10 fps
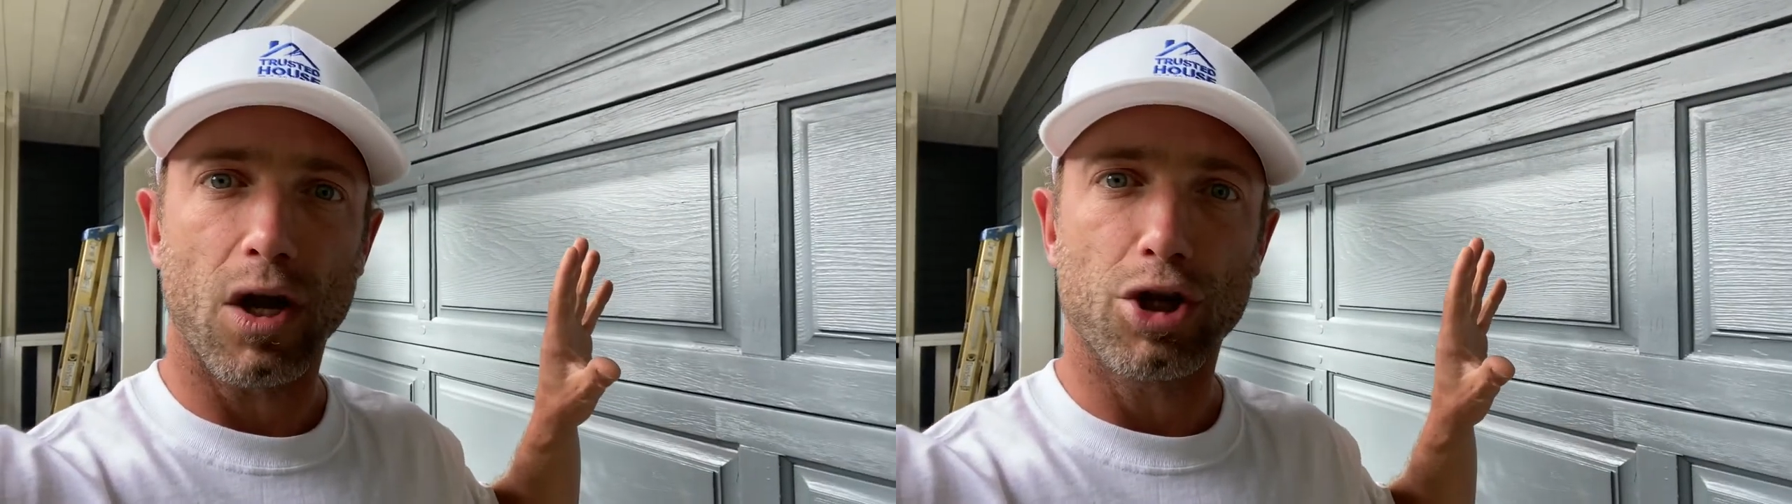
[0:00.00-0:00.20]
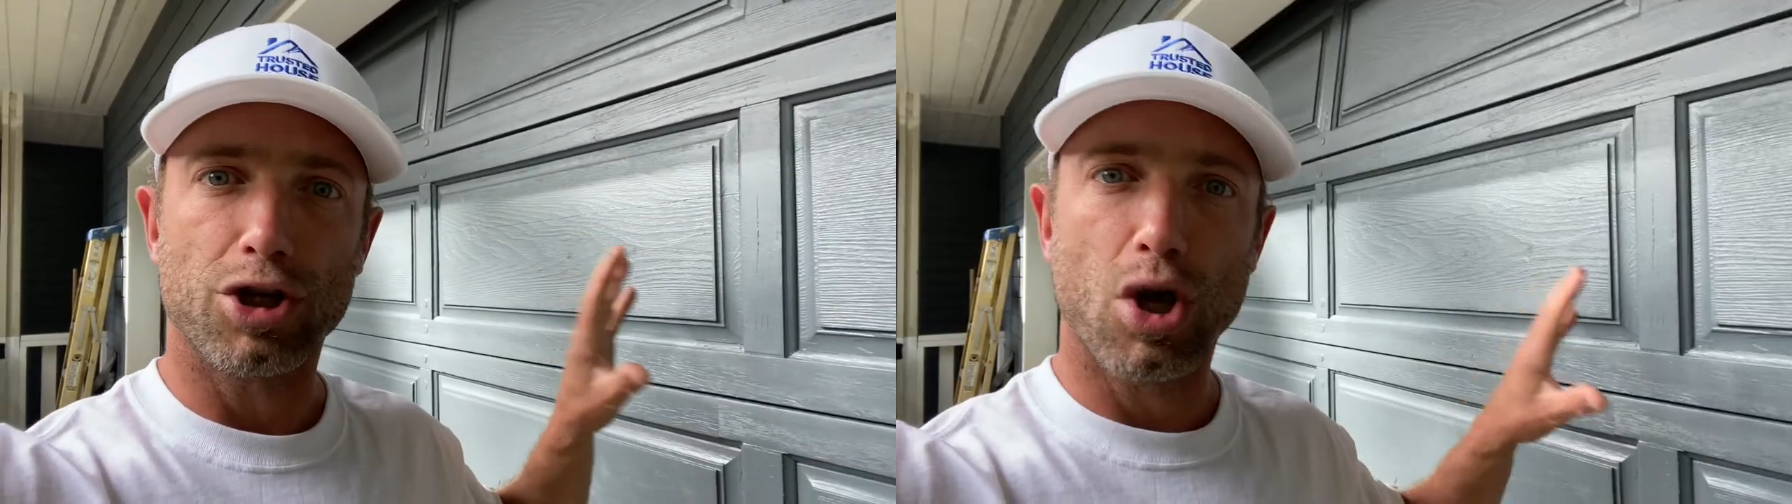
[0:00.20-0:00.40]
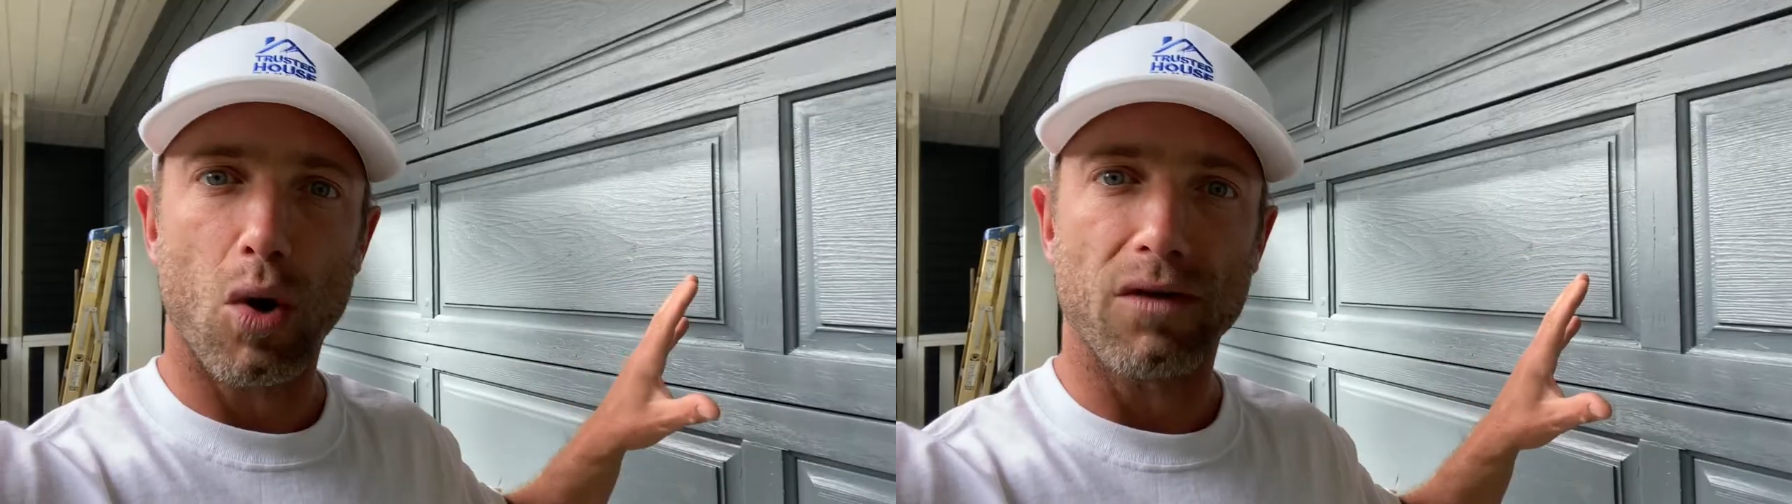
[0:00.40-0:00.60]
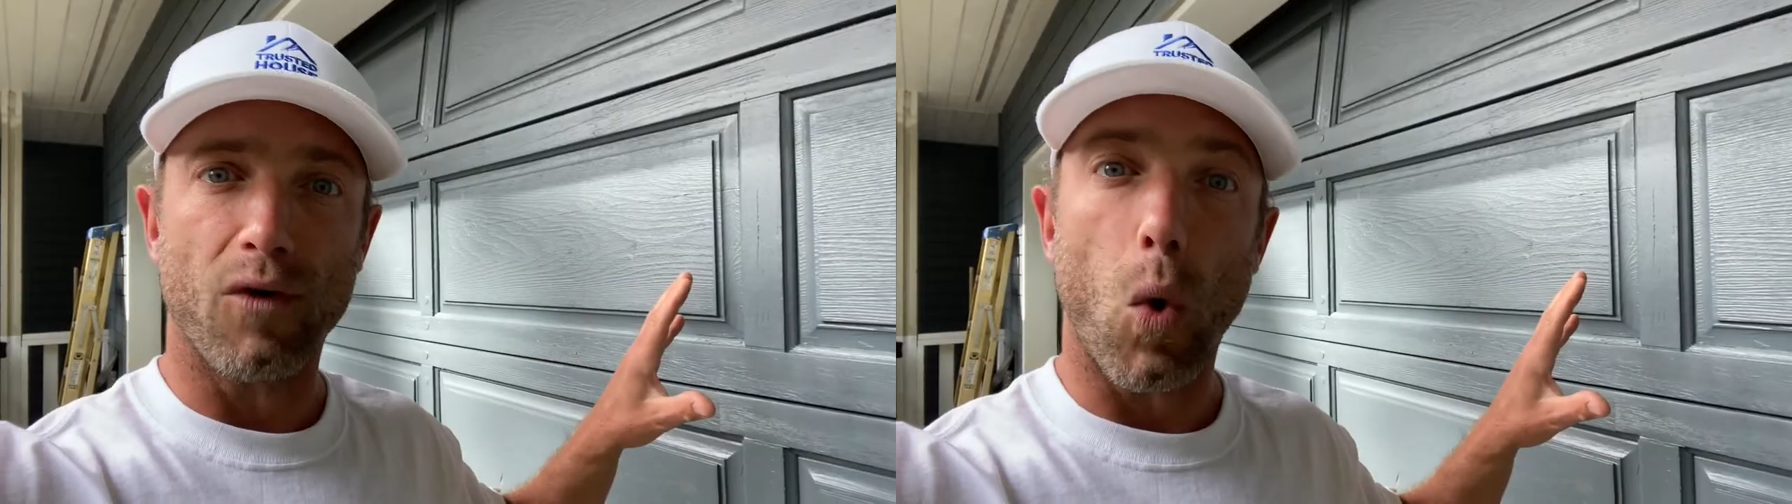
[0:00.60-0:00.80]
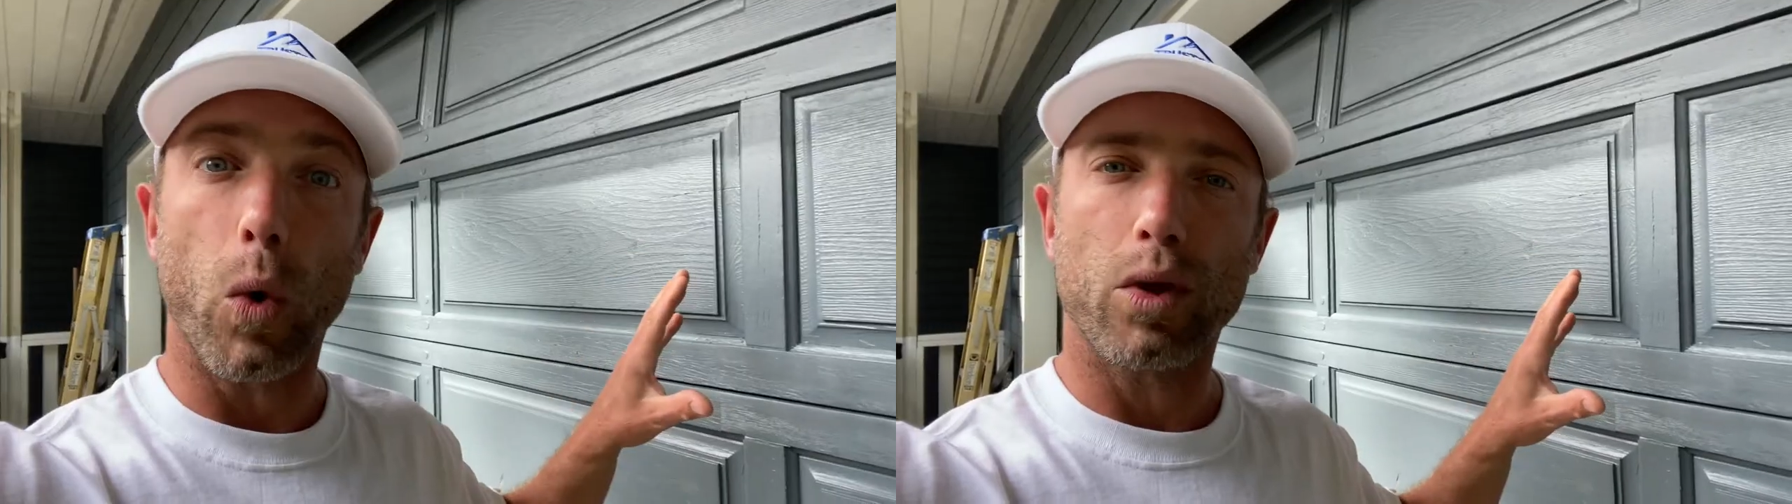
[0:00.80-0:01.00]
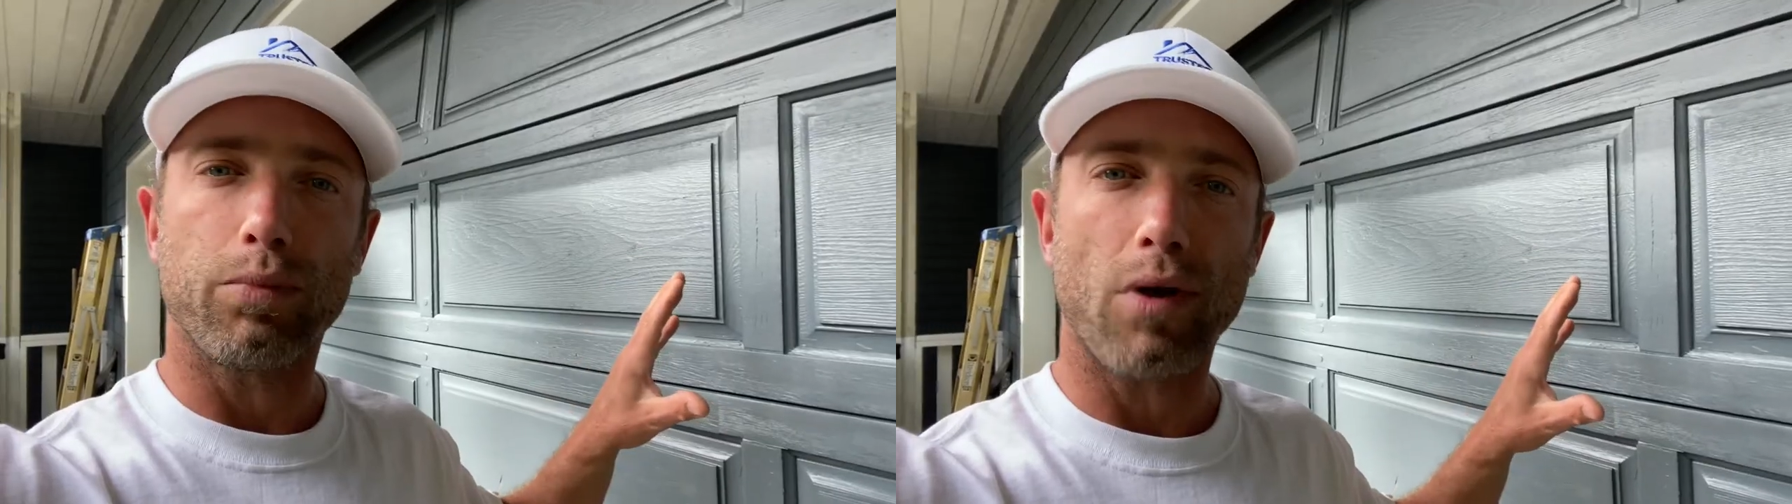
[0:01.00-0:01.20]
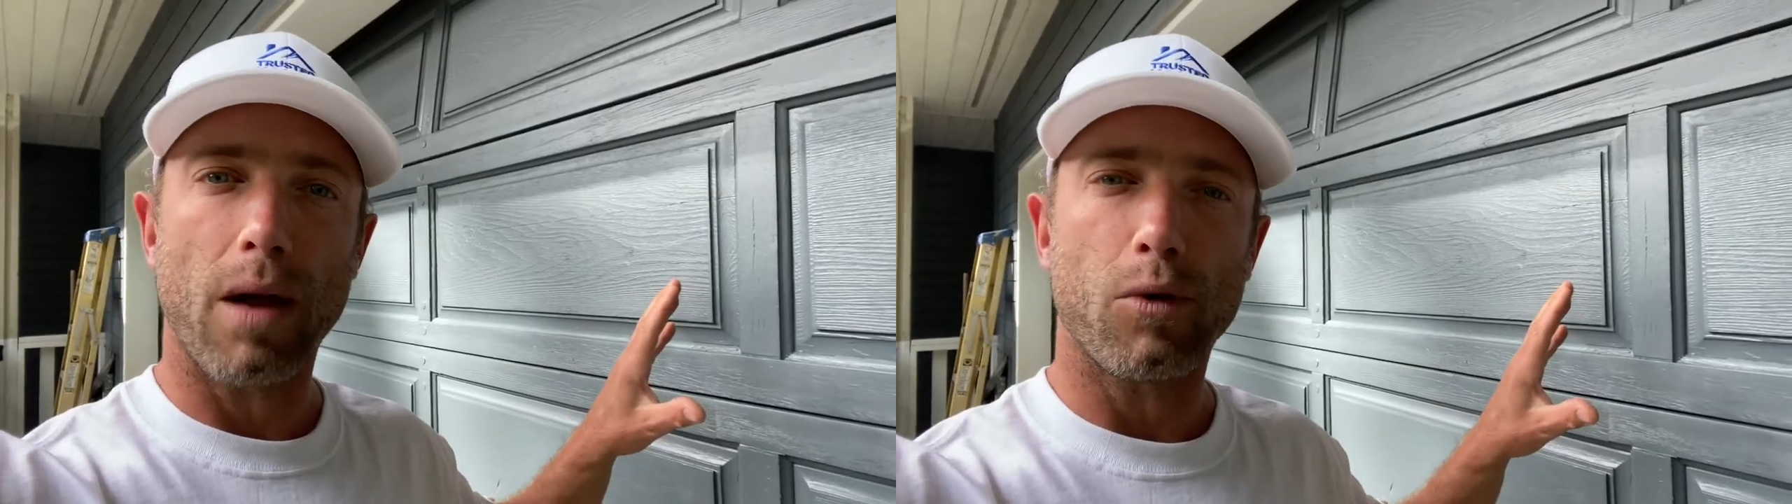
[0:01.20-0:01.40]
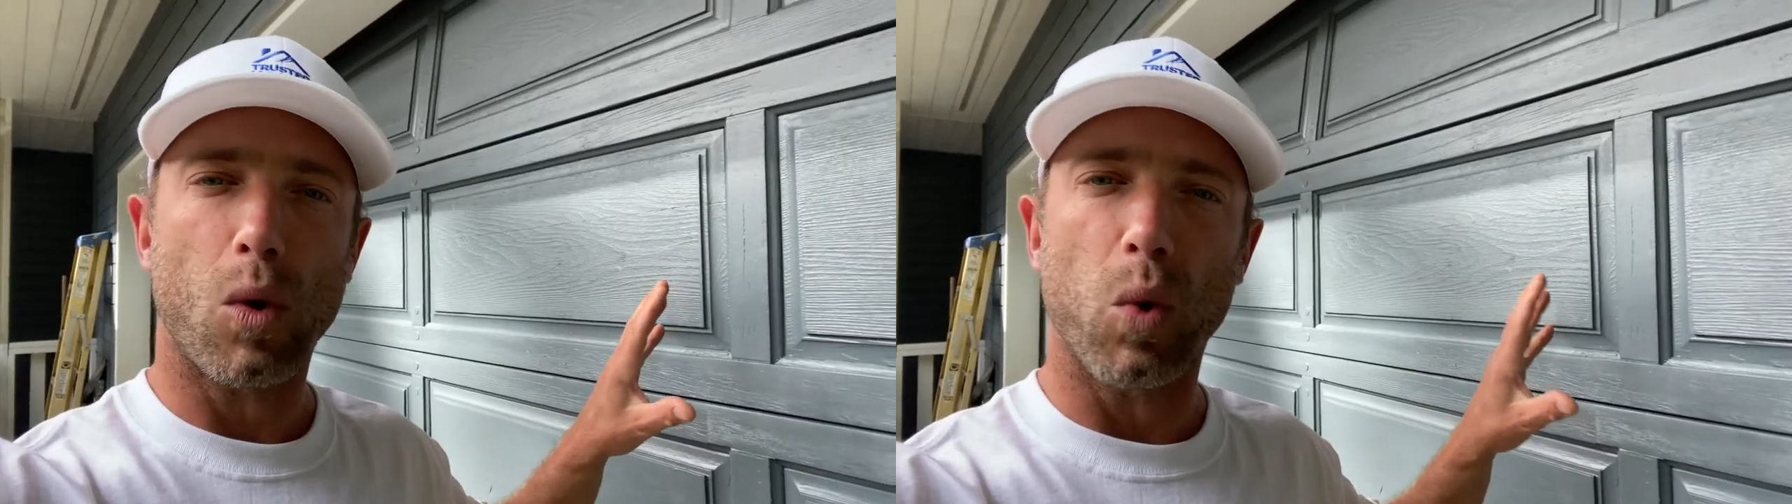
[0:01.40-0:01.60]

a good coat of oil primer.